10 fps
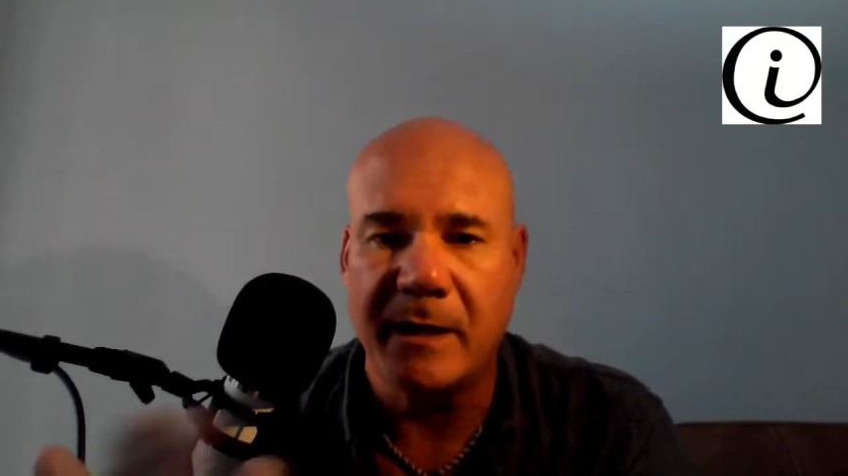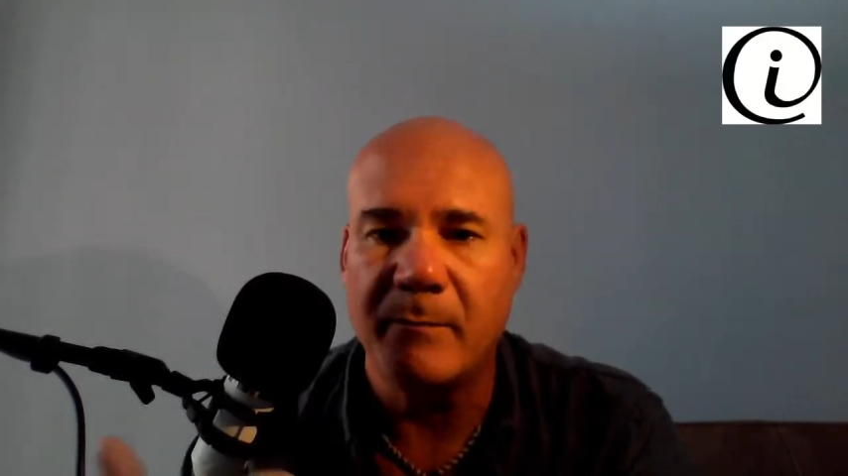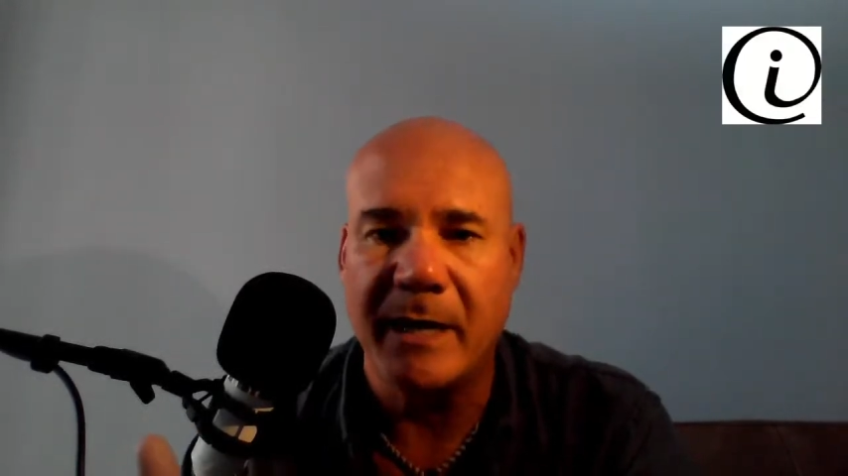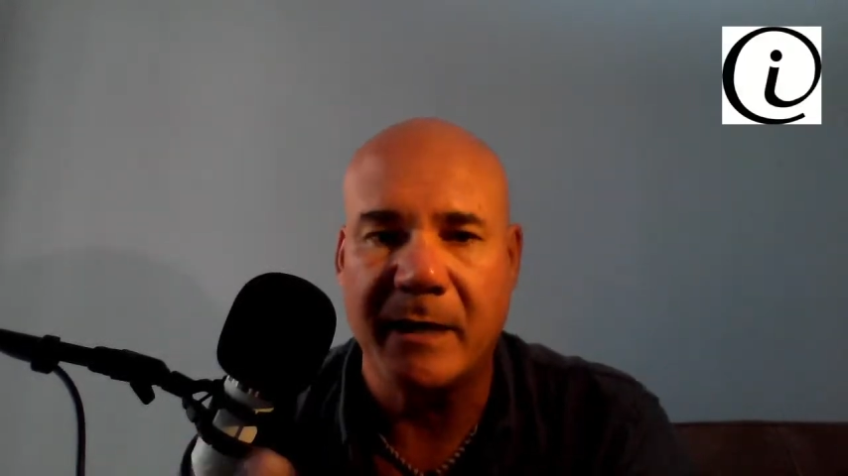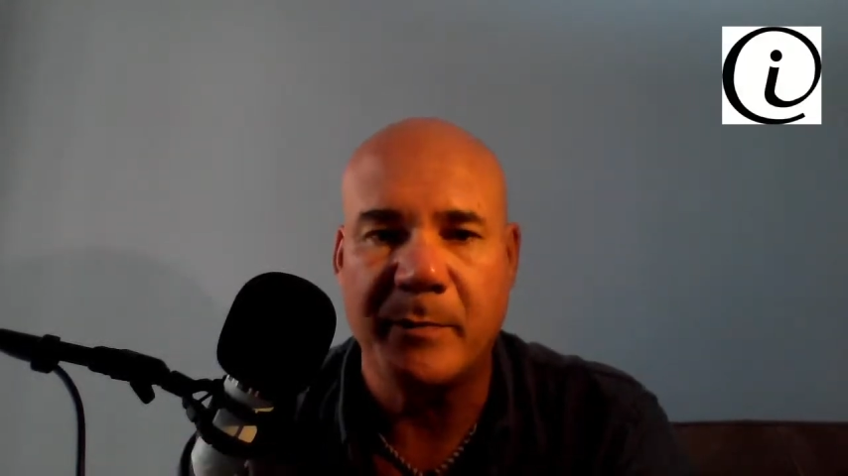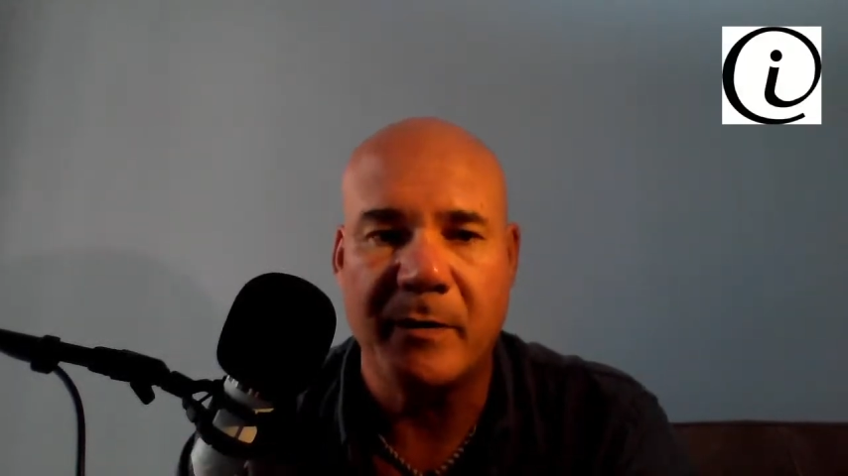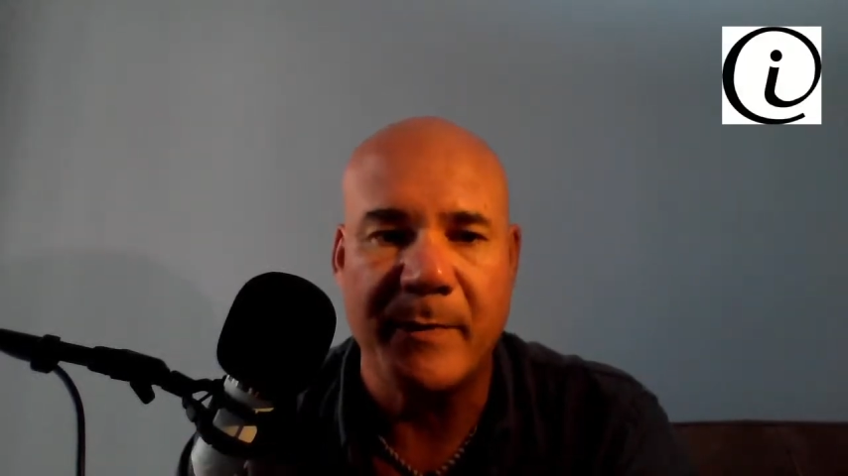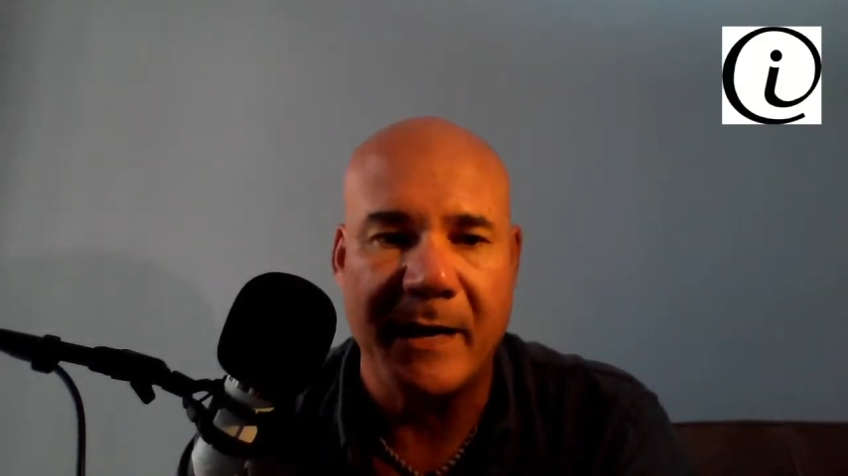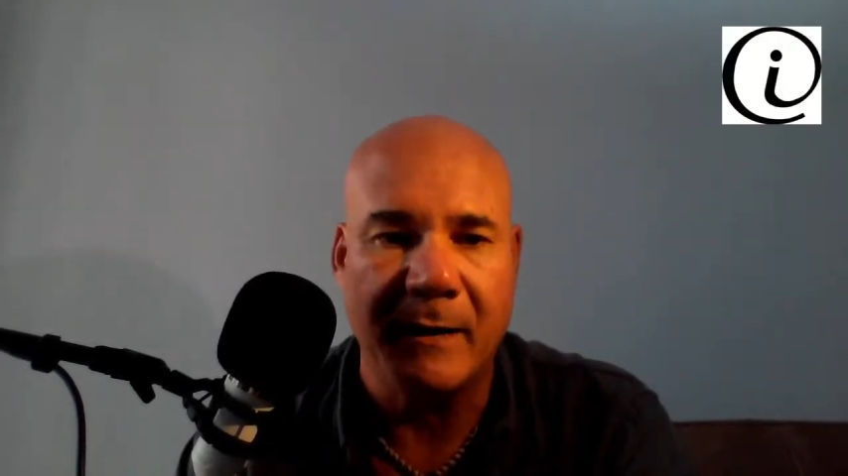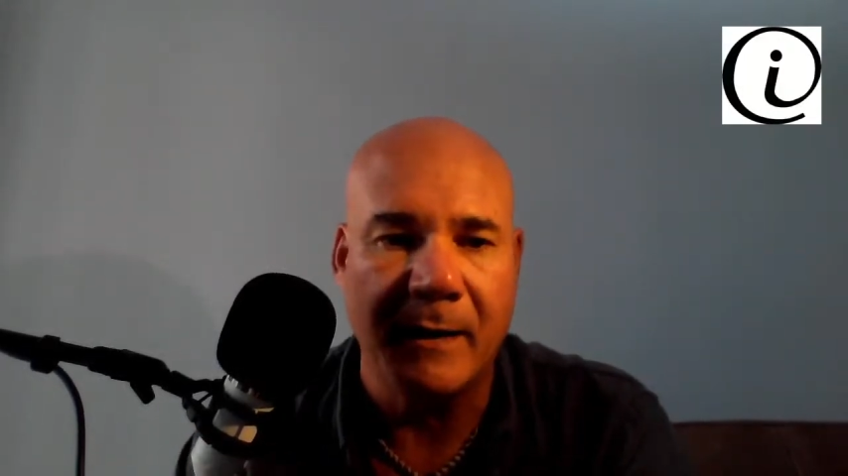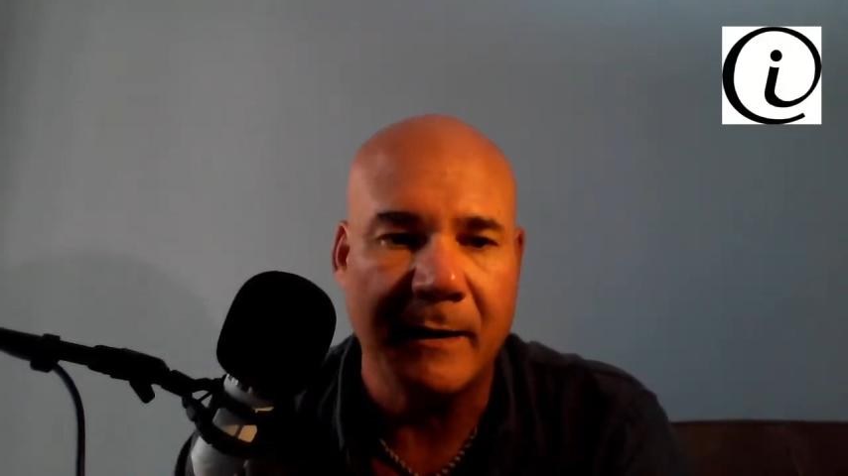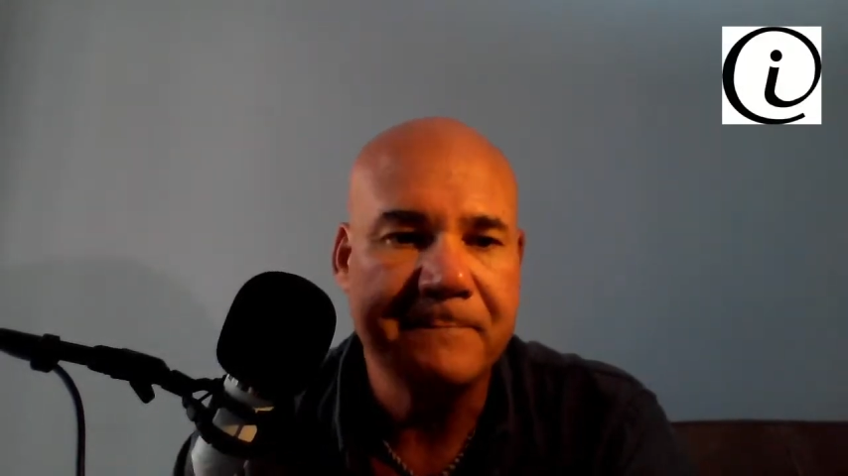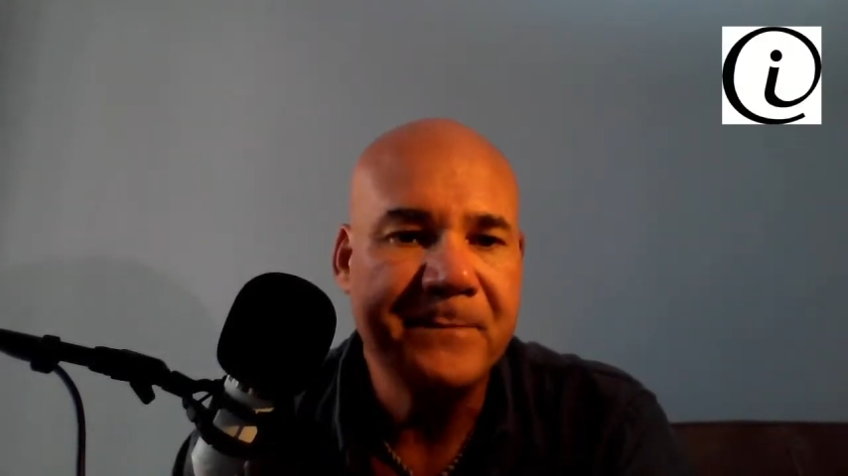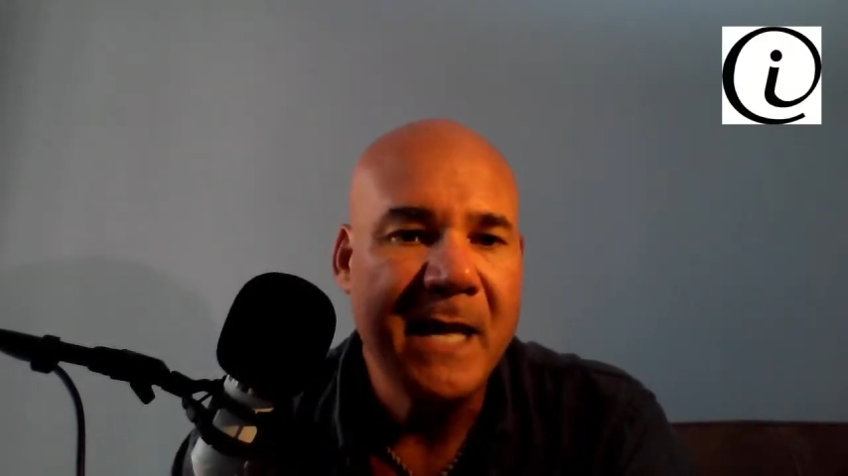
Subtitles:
to come back up here to Bangkok.